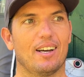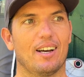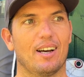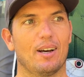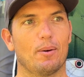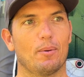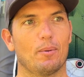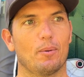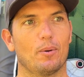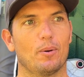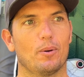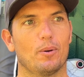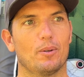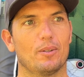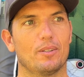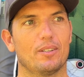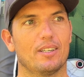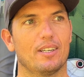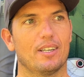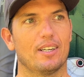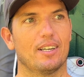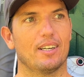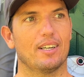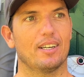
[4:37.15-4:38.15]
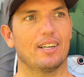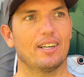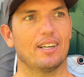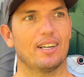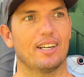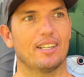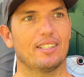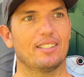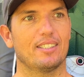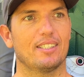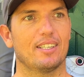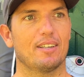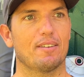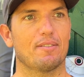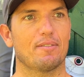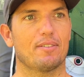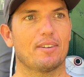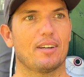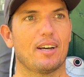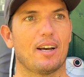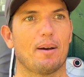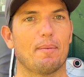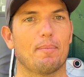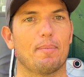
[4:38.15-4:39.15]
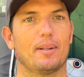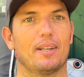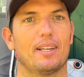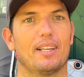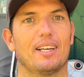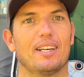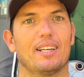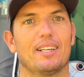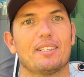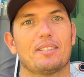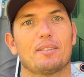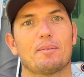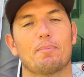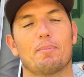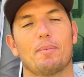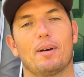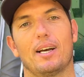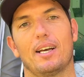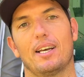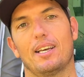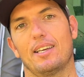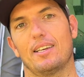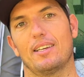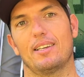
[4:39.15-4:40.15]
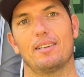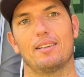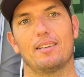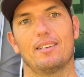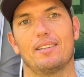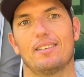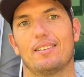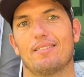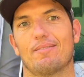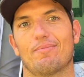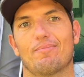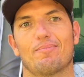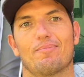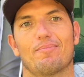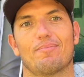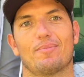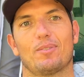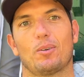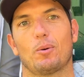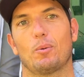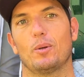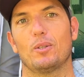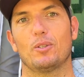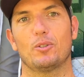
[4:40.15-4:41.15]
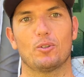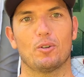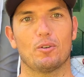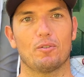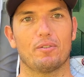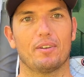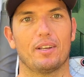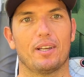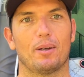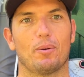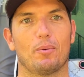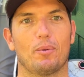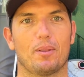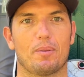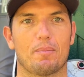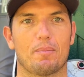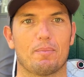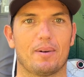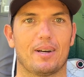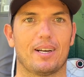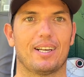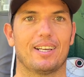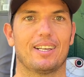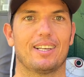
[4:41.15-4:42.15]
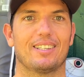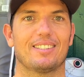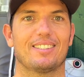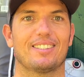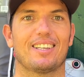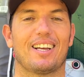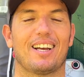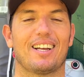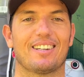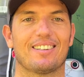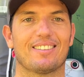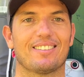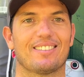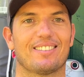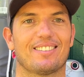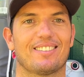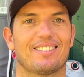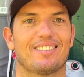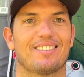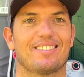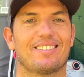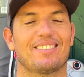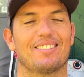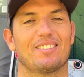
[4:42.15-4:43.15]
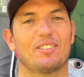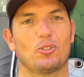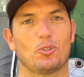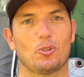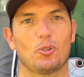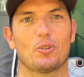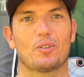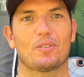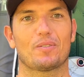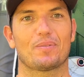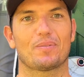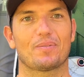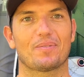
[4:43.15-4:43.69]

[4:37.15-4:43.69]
I would achieve happiness by windsurfing with my son soon.